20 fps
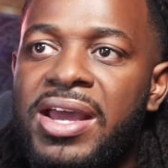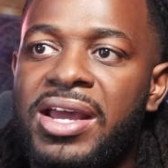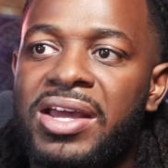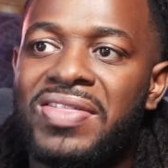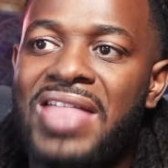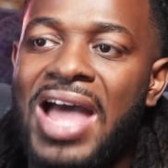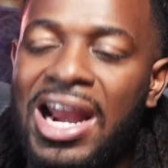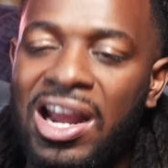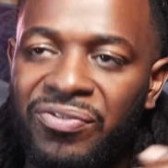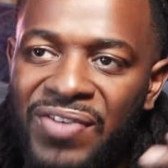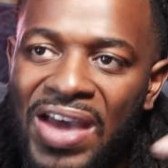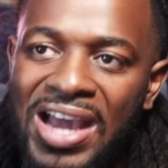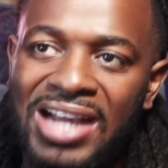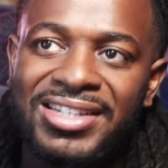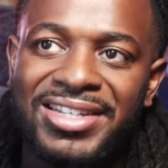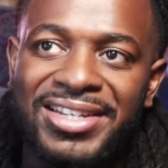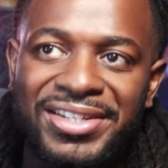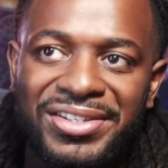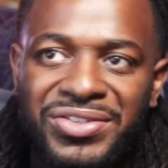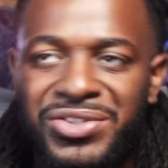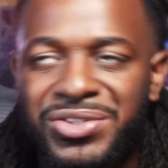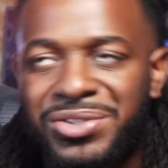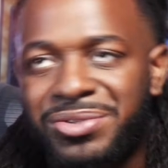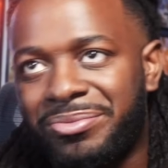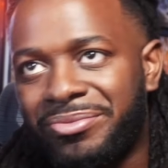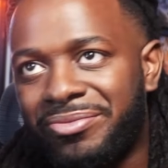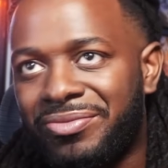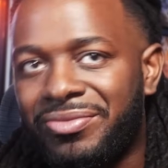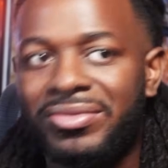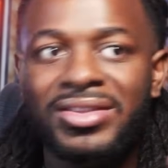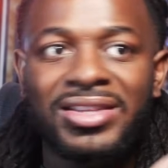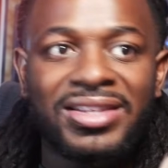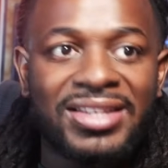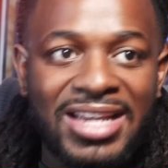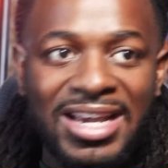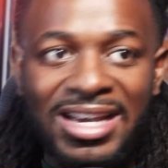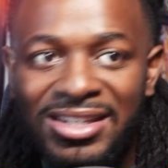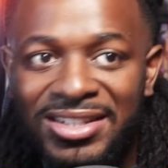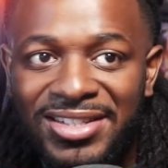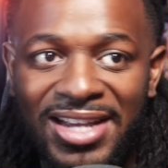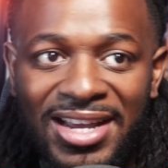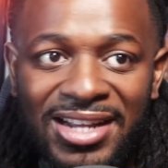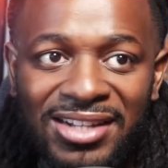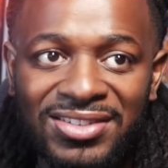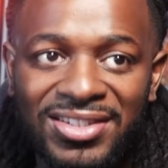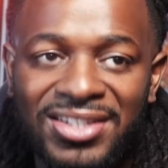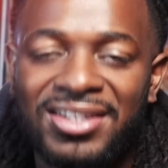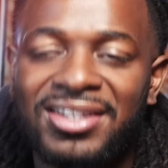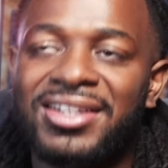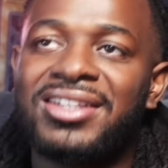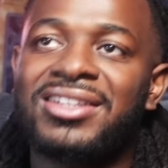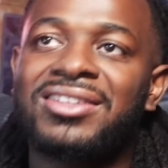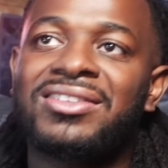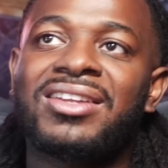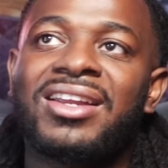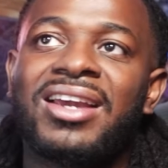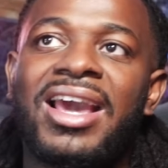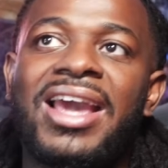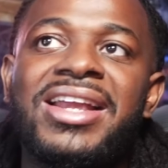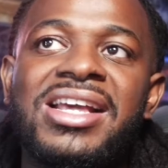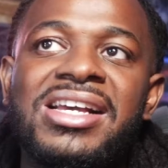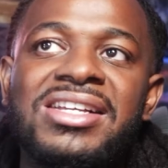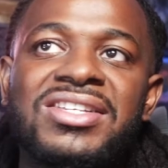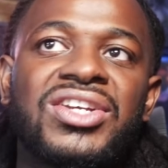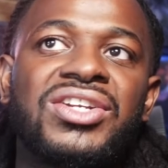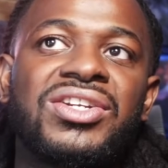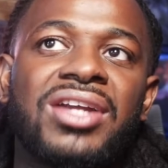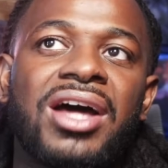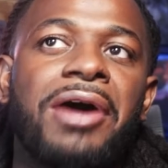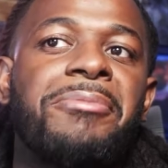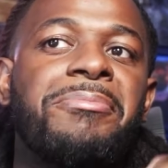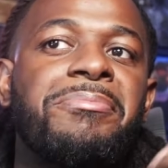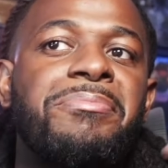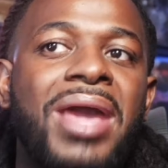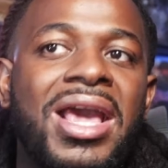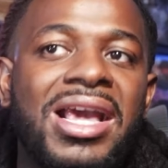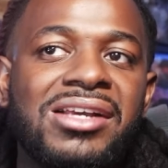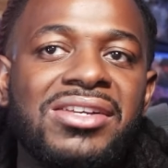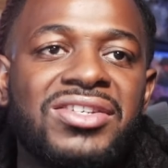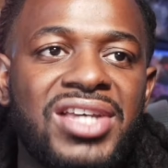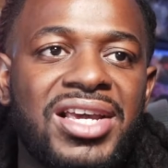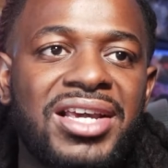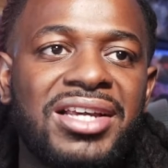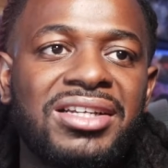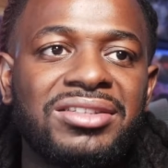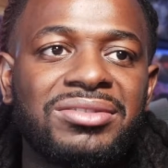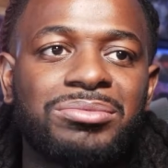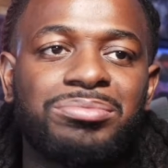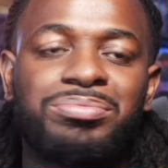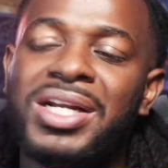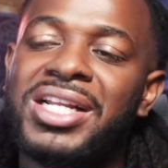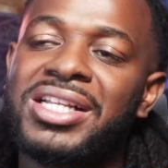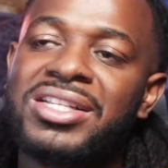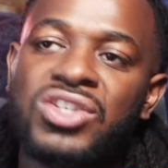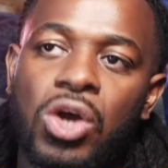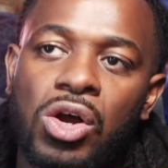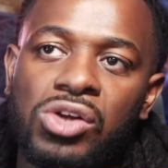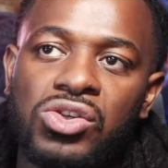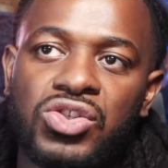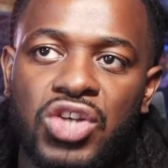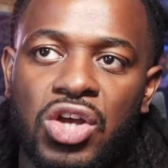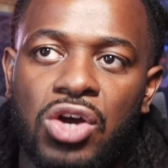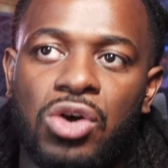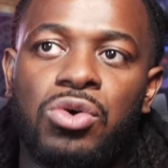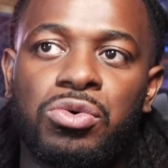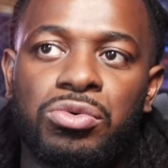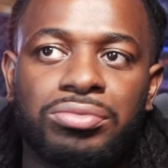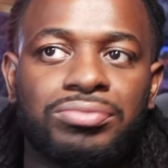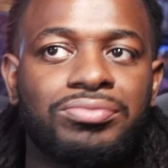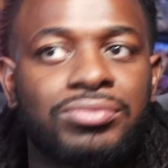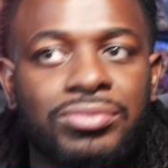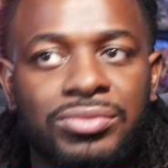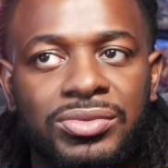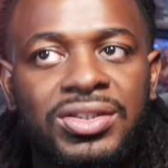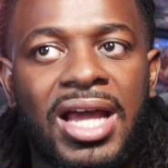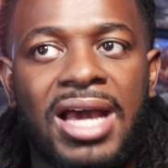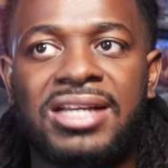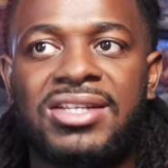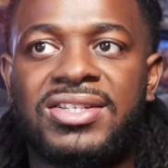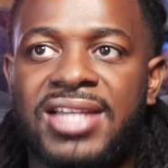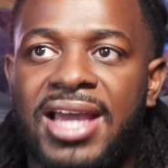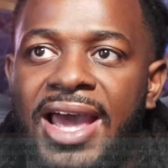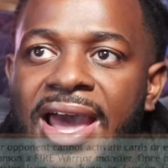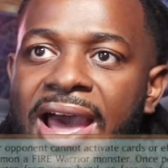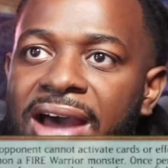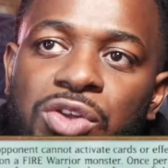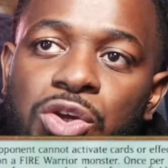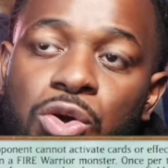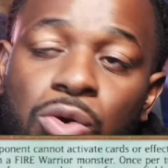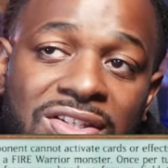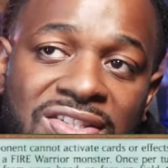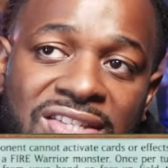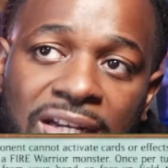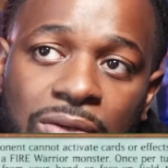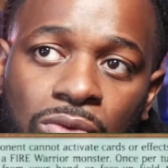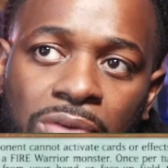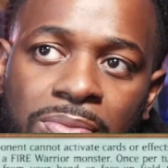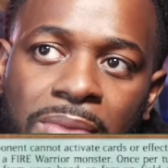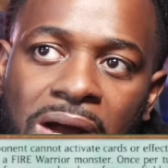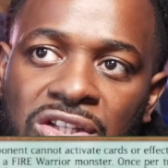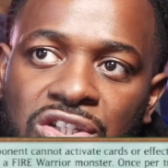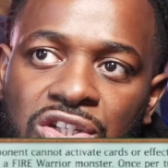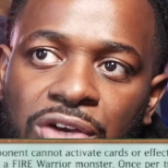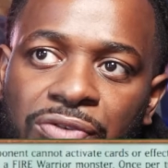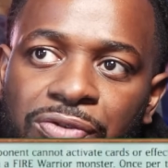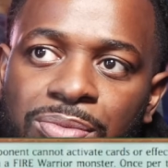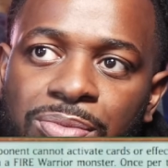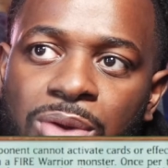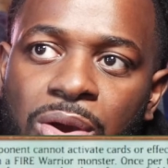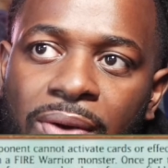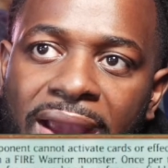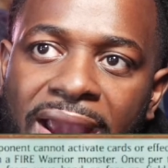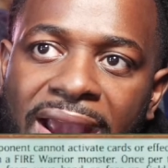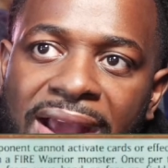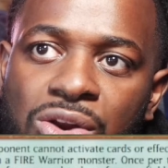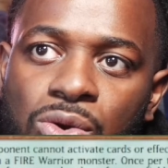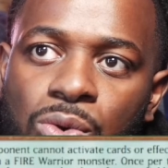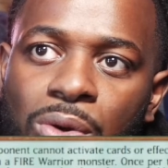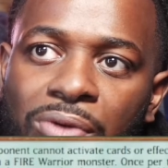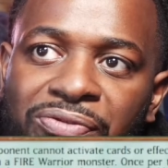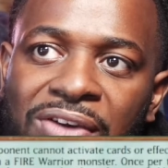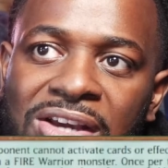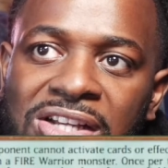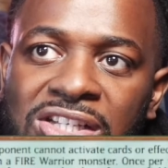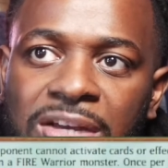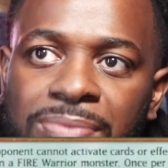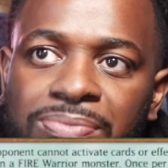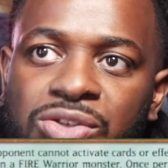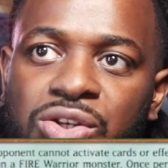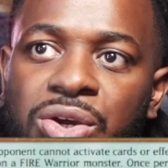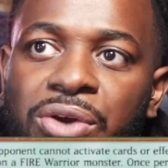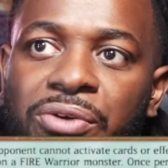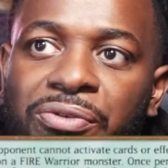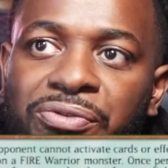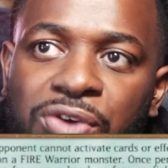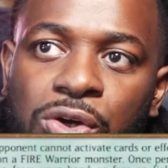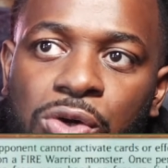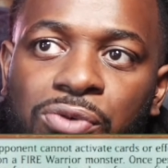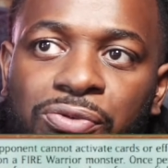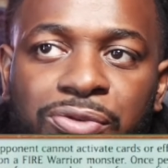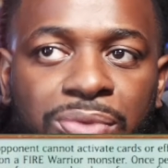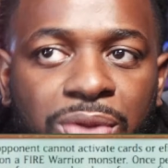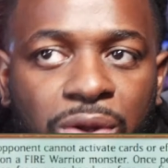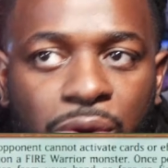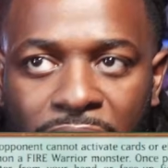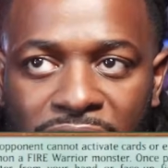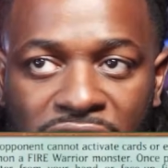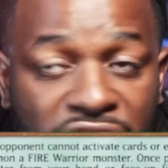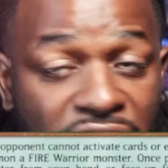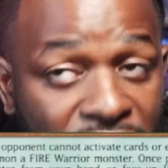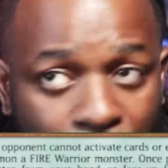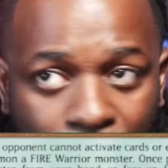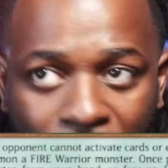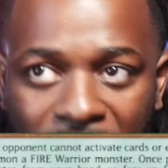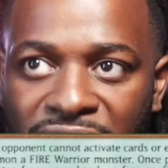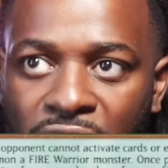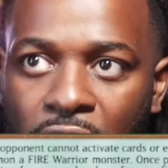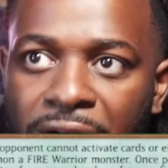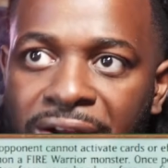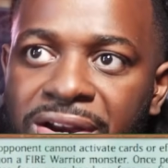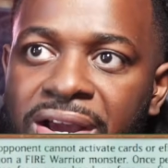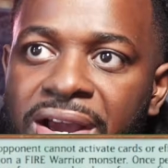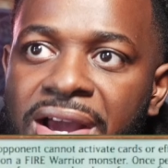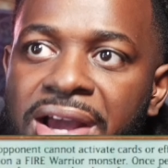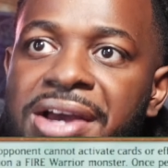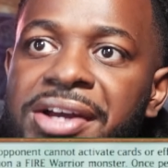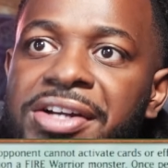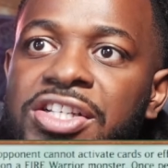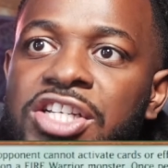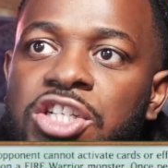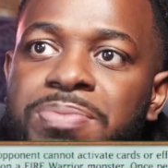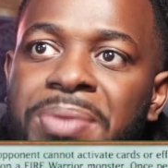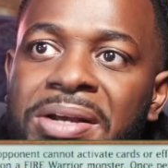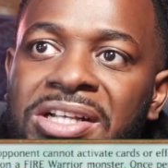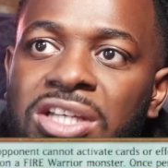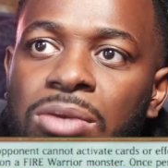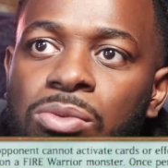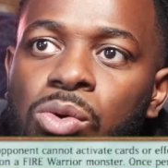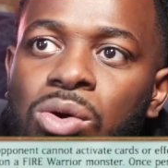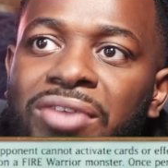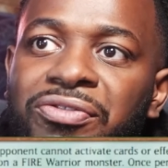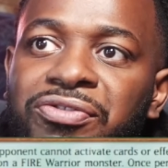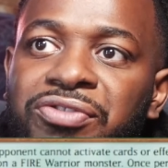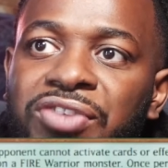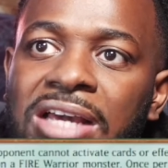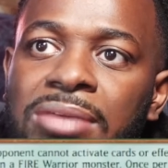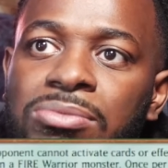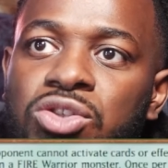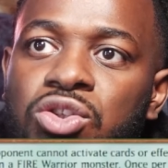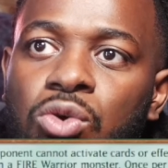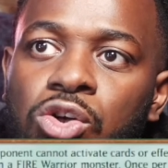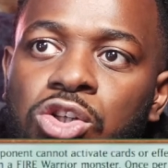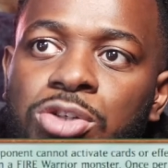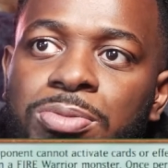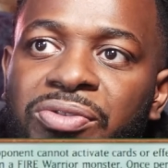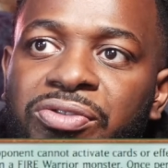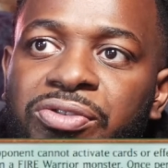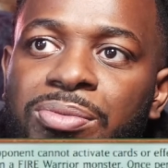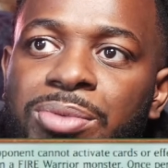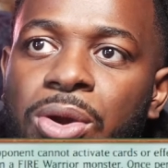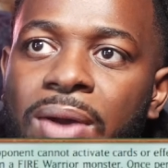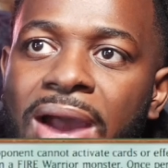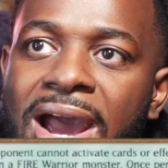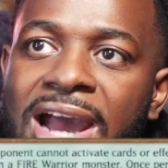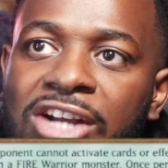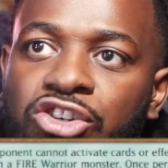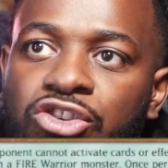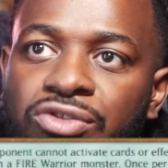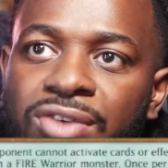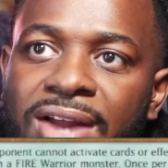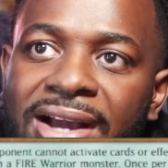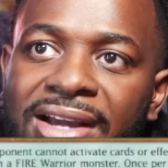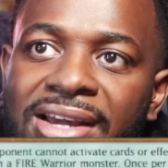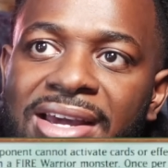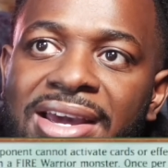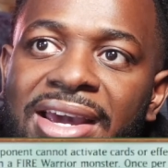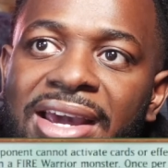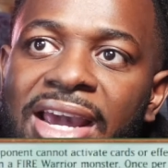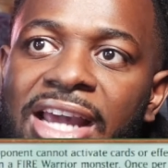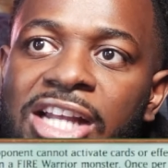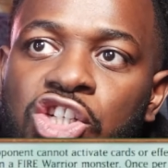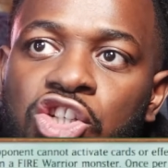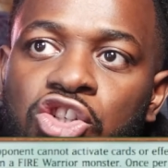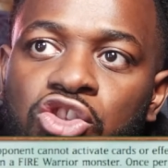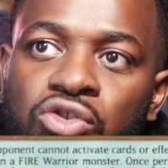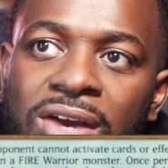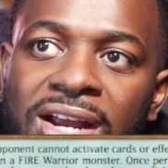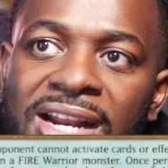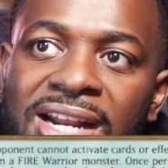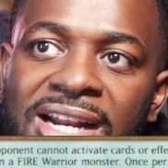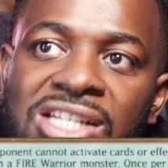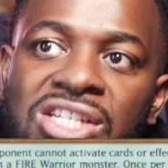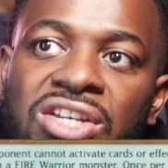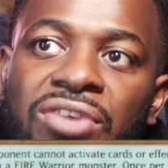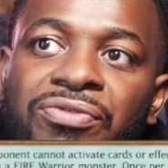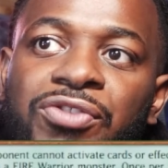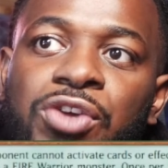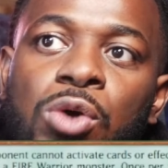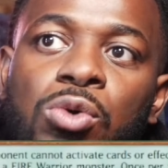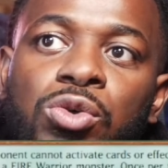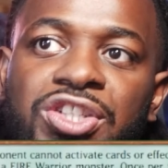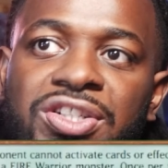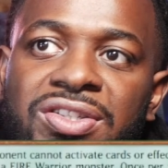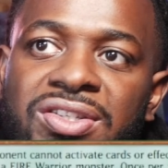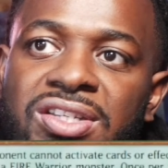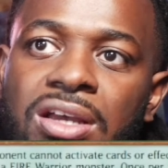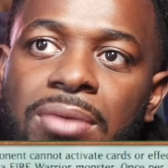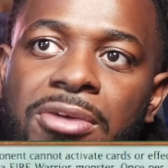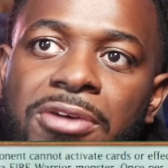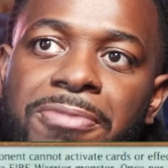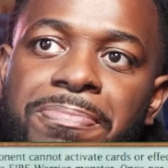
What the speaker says: That effect is decent. It isn't amazing, but it's also nice to have. You can send 1 monster from your hand or face up to your field to the graveyard to spell summon 1 Flame Swordsman from your extra deck. It's treated as a fusion summon.